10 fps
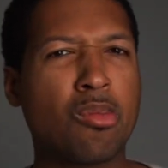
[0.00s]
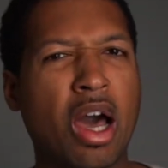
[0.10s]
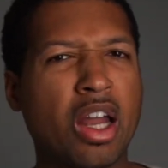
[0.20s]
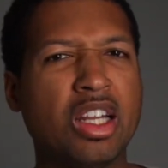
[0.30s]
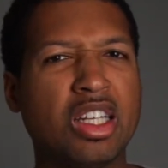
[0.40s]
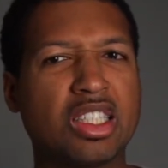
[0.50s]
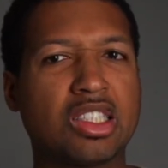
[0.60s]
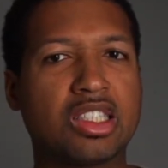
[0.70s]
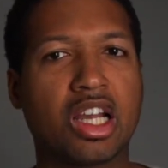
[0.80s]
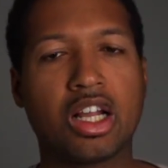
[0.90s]
about it
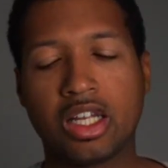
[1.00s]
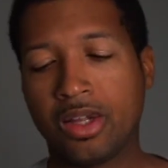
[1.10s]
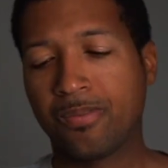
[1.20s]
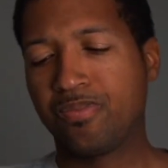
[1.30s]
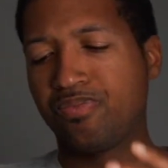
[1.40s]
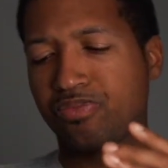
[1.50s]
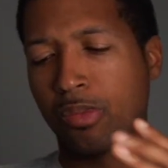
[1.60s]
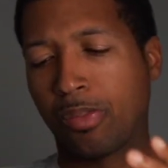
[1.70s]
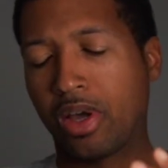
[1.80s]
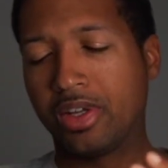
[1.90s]
necessarily,
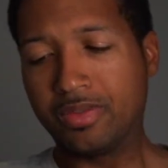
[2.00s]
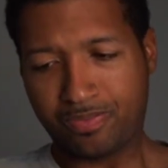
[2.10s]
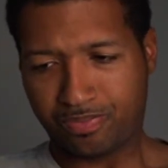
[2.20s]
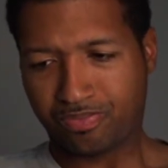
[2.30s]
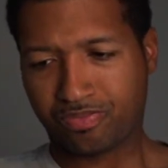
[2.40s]
but